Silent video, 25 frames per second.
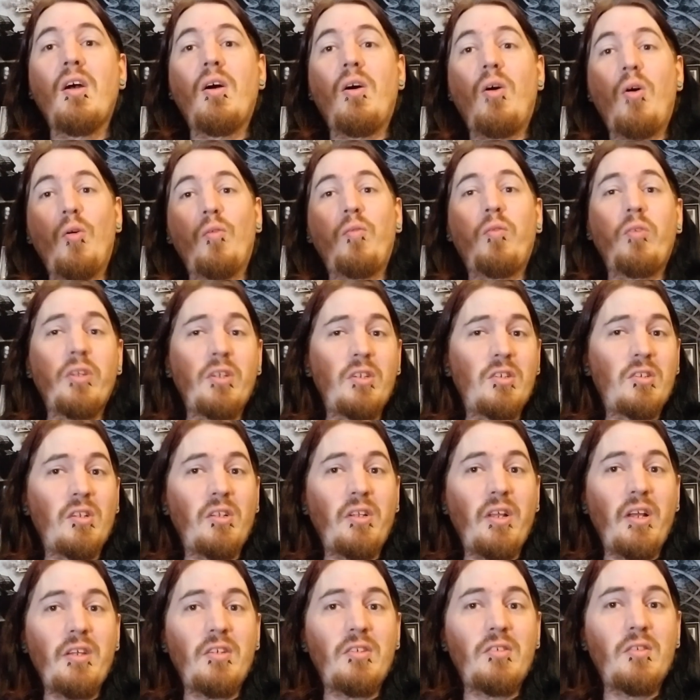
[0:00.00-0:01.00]
Hopefully,
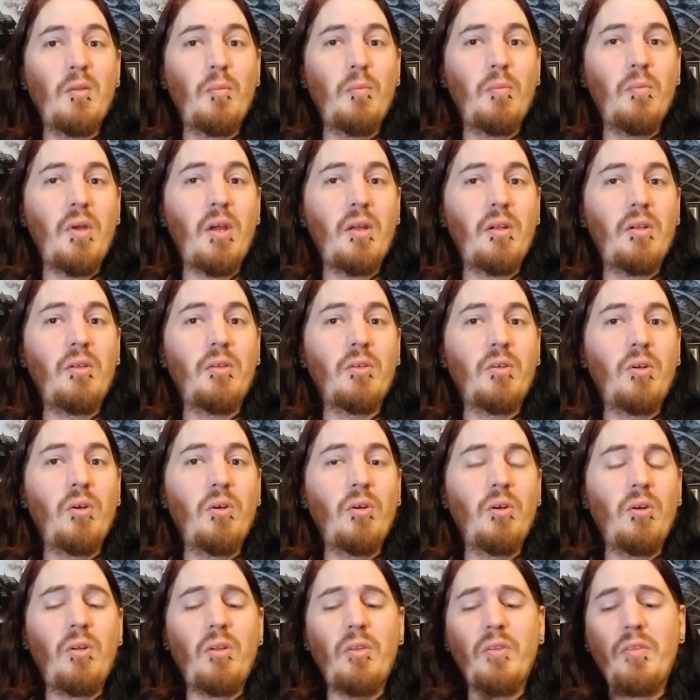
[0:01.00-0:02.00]
Celeste the Metal
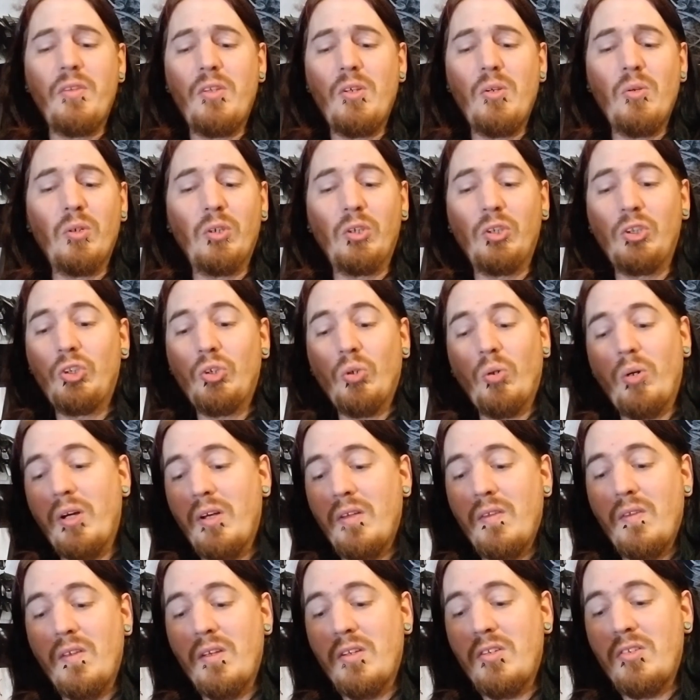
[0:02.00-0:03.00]
Girl, you
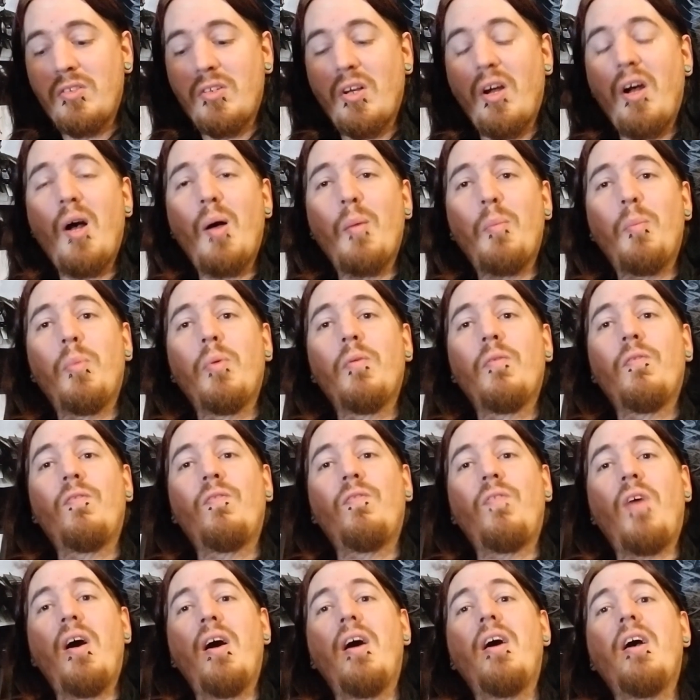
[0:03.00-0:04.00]
enjoyed this top
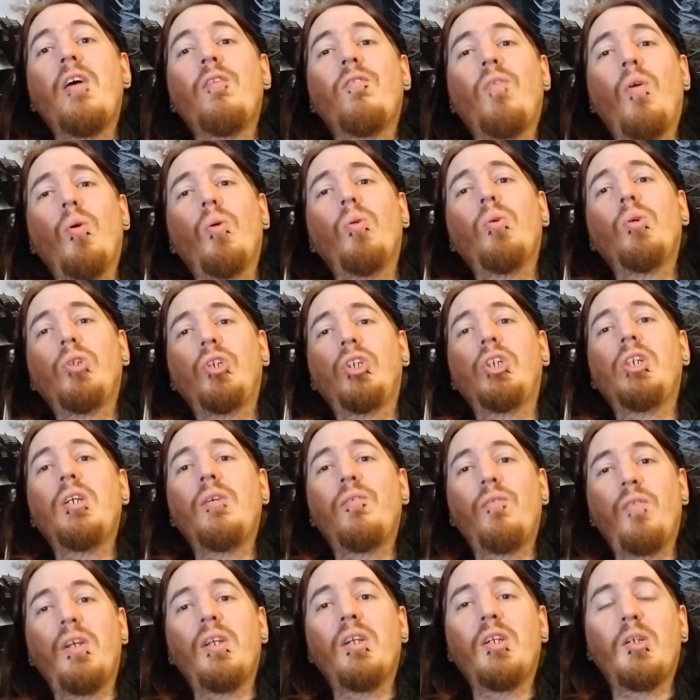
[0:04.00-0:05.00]
5
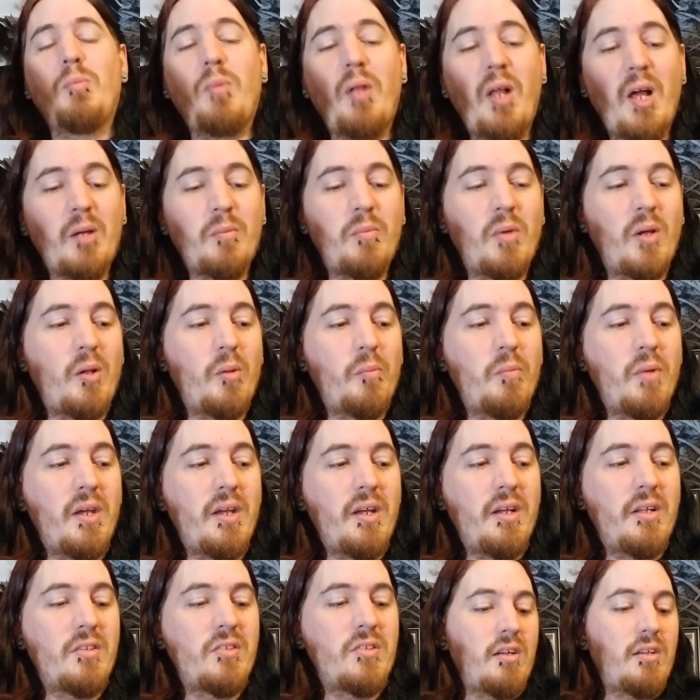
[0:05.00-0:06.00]
OG Finnish black metal
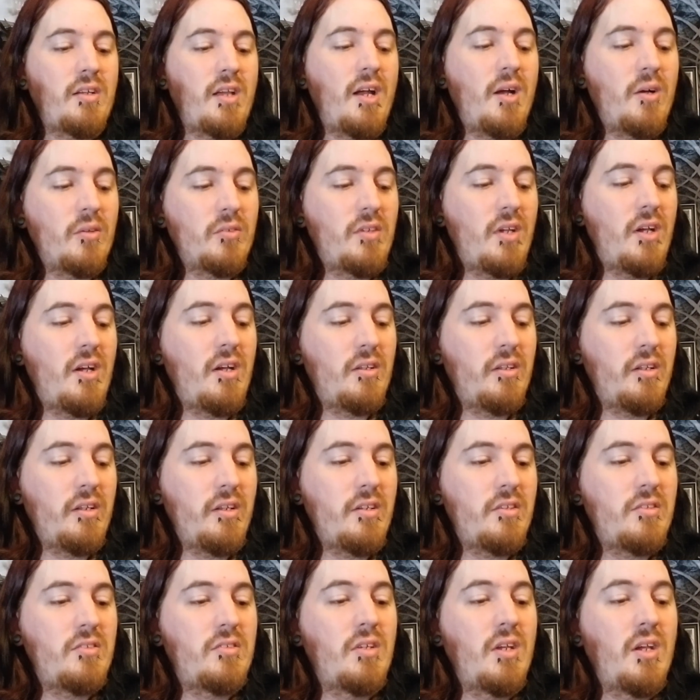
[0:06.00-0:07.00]
bands countdown
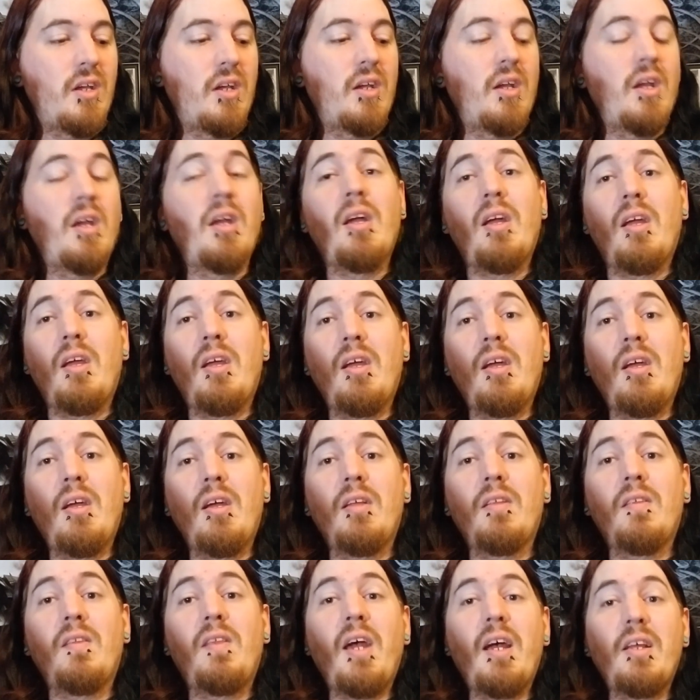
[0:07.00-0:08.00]
list.
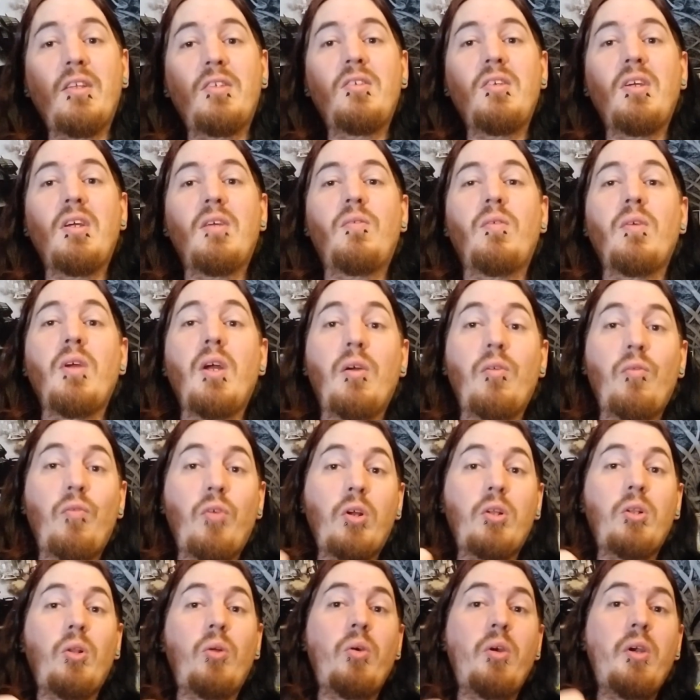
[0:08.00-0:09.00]
And that's it.
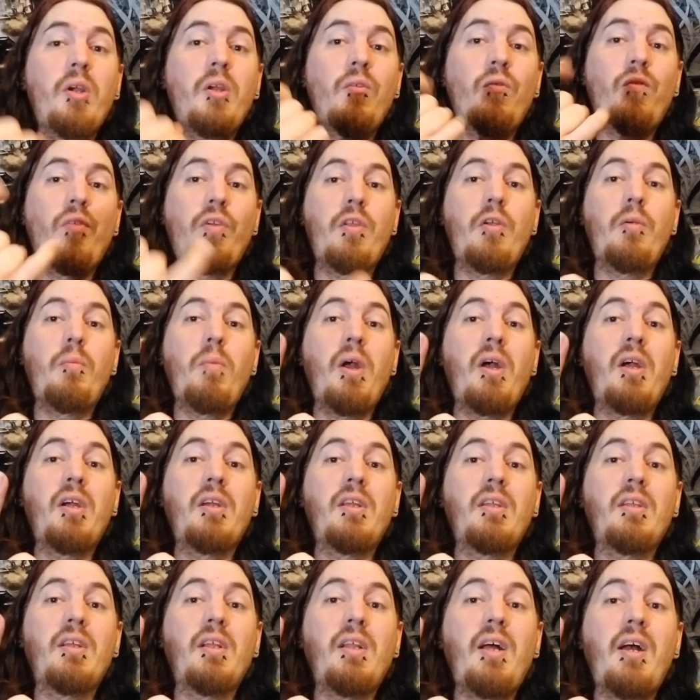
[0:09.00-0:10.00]
For Glory, for the
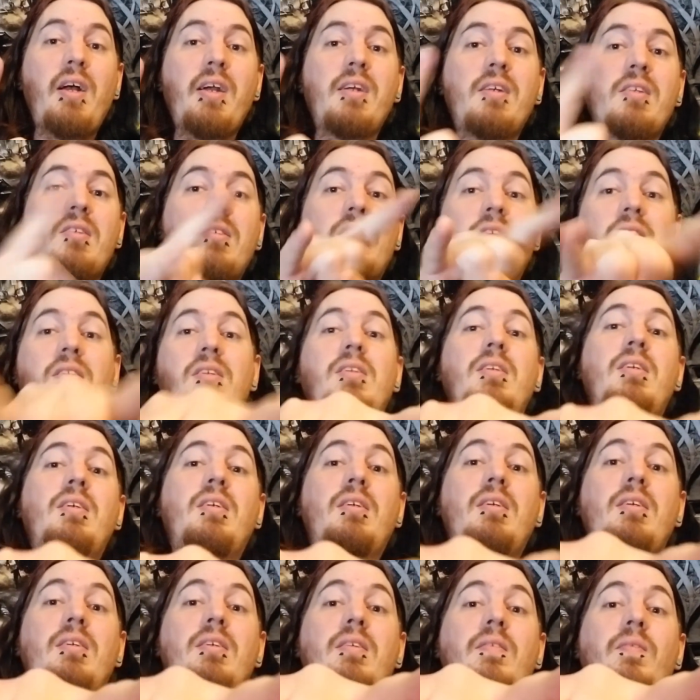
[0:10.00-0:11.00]
Rebellion and Alliance,
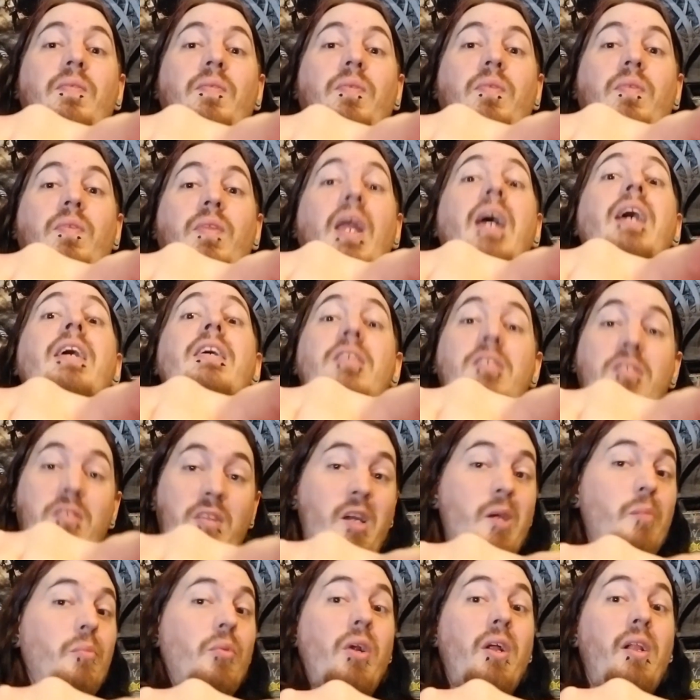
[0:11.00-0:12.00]

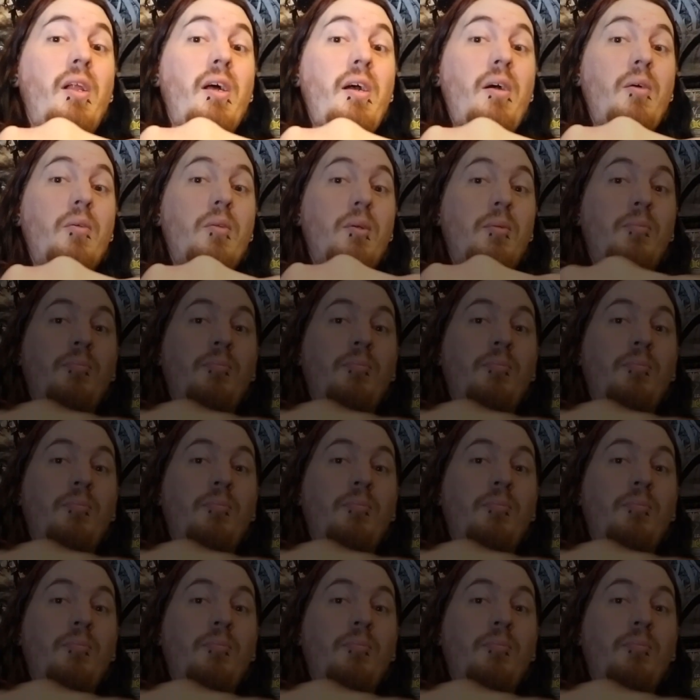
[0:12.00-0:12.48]
Slammerella out.